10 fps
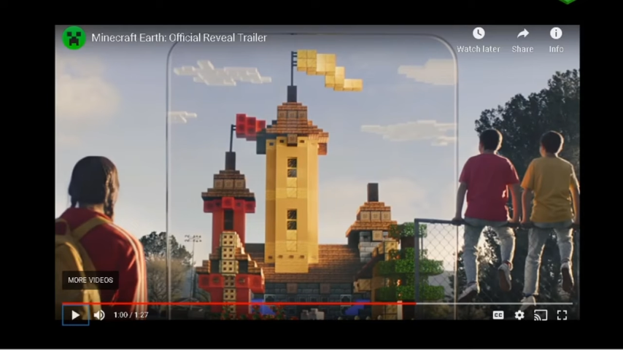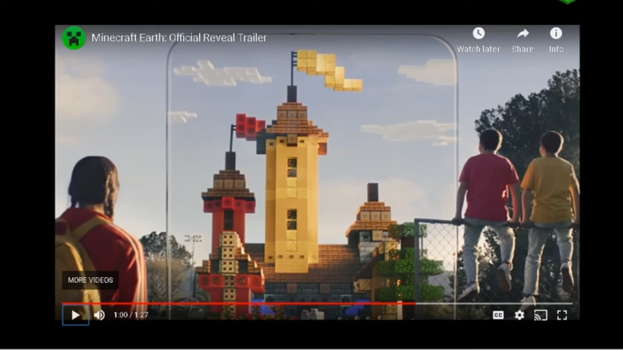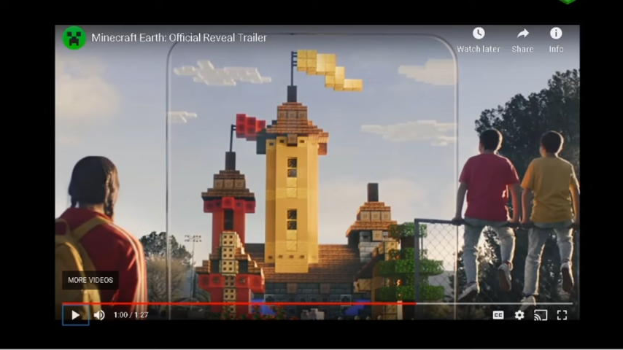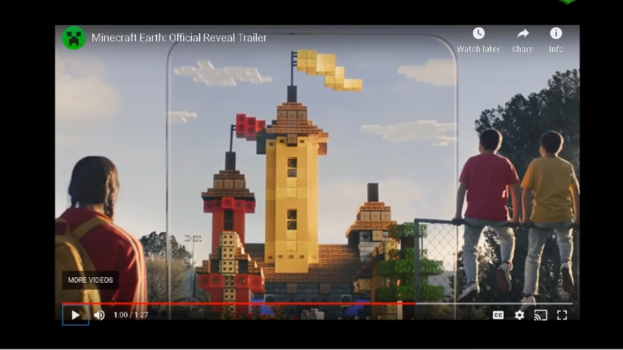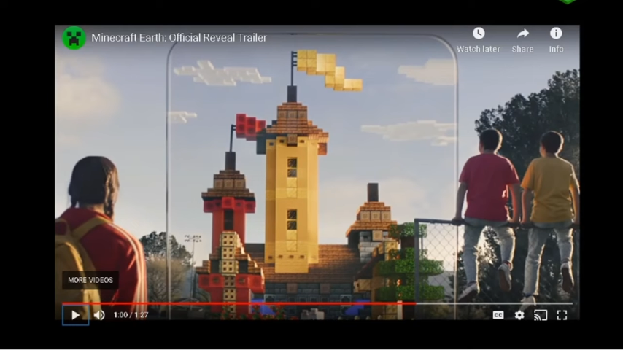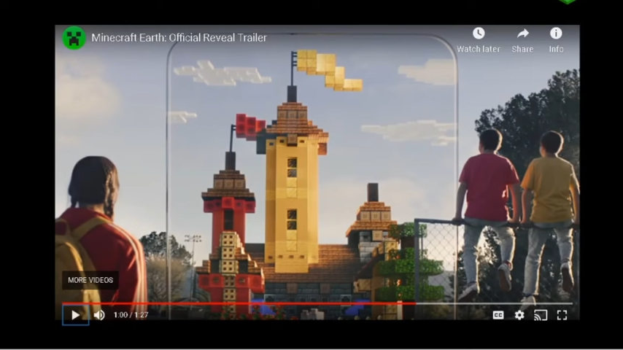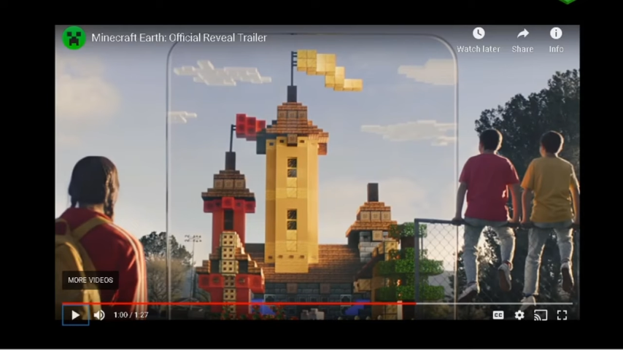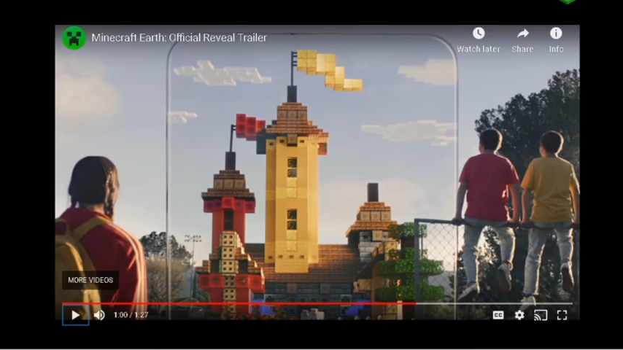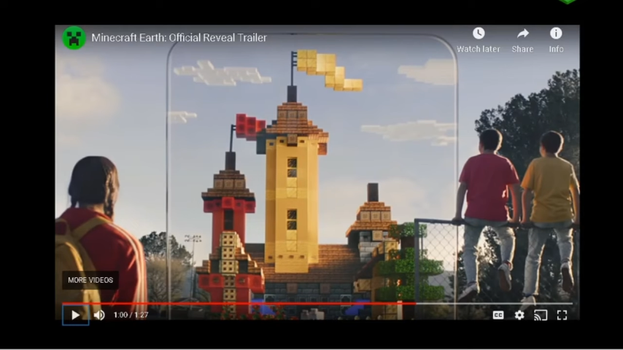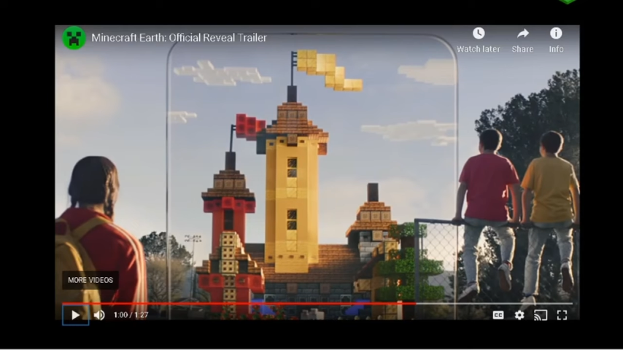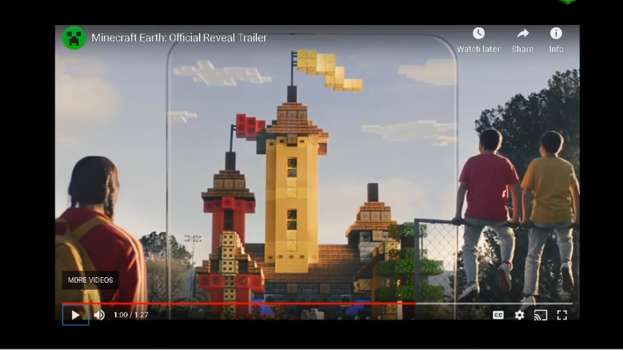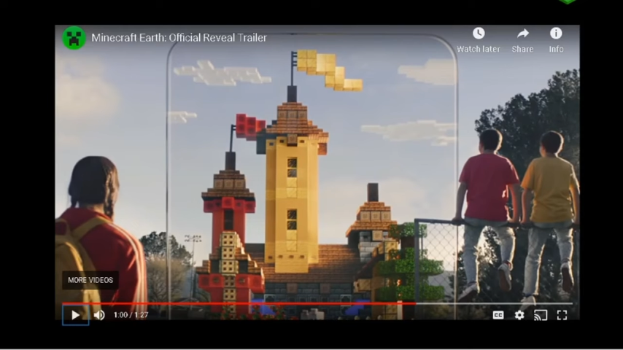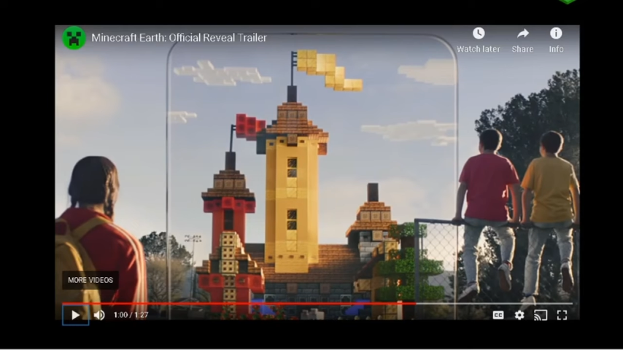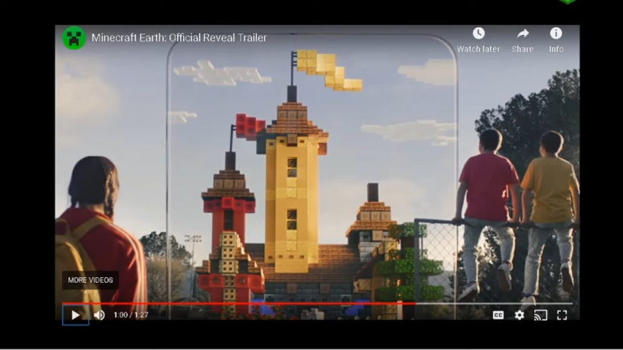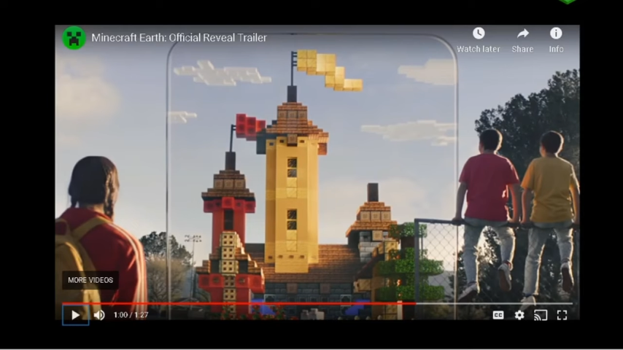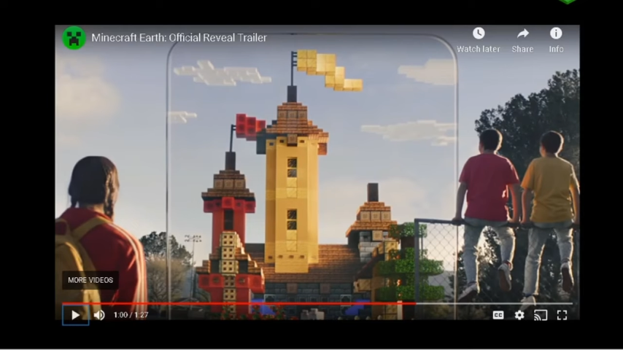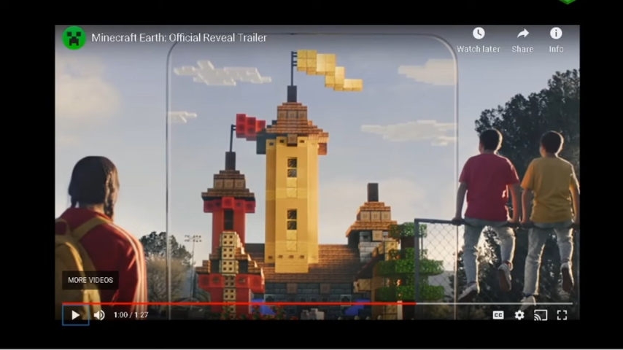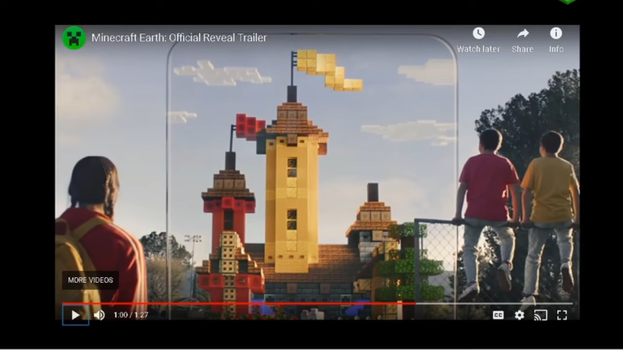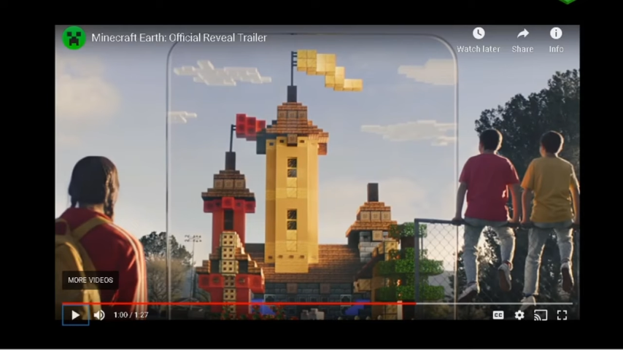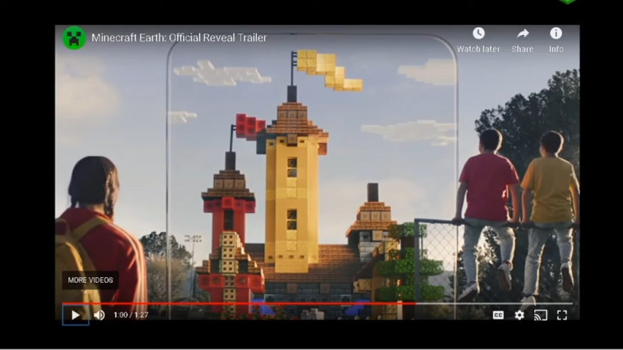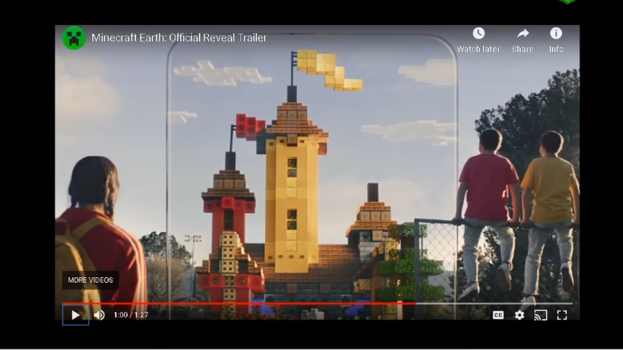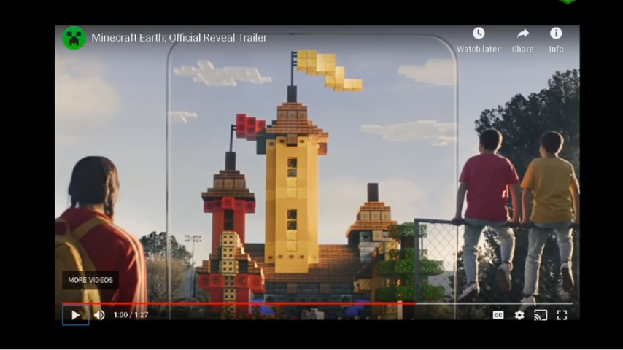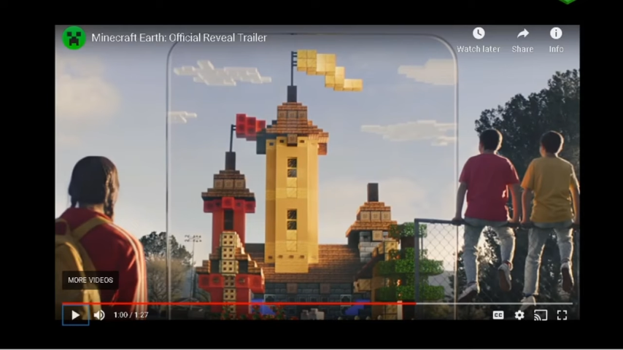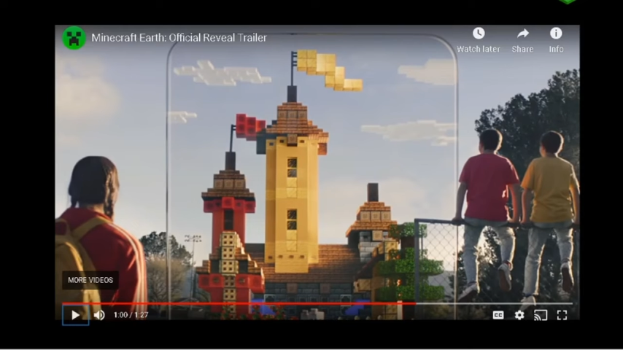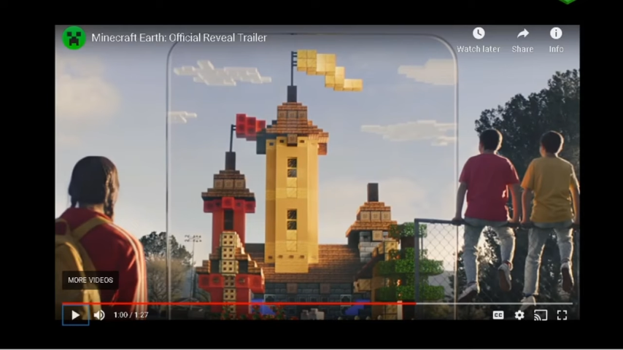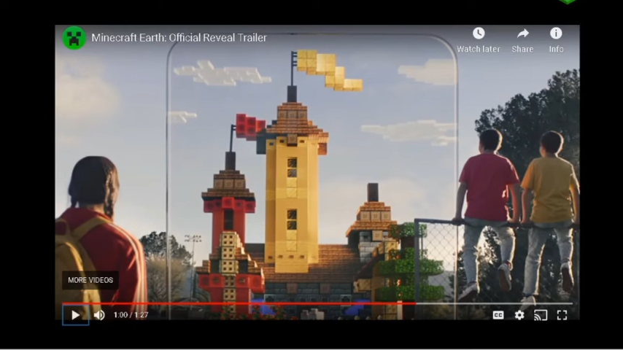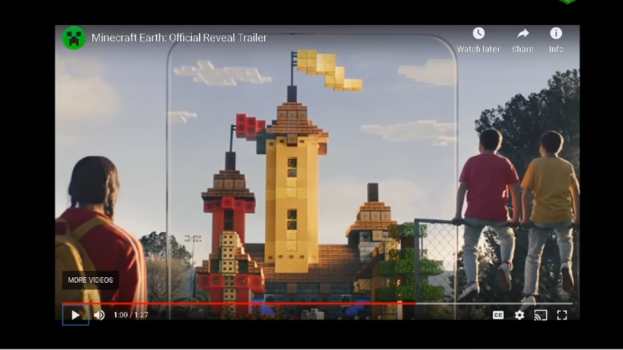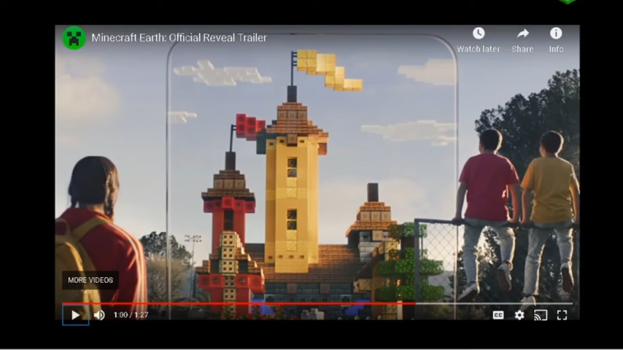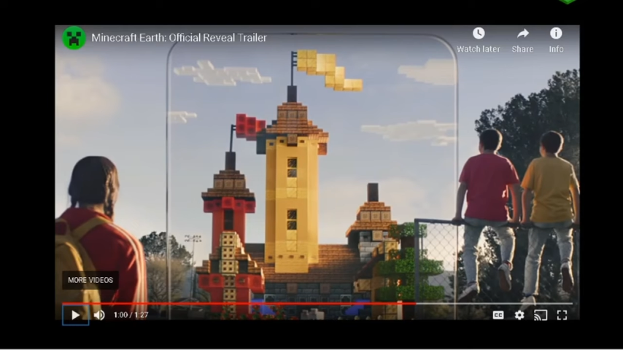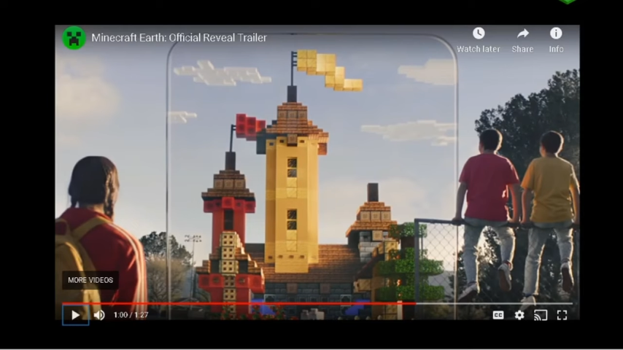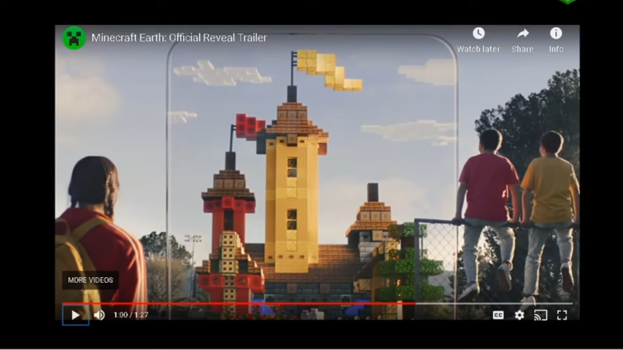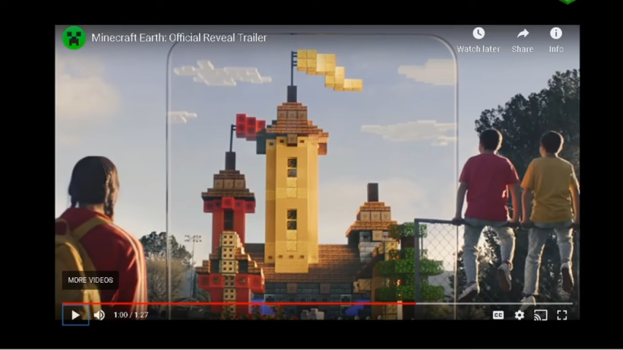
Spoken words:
Nobody's mouth can be seen.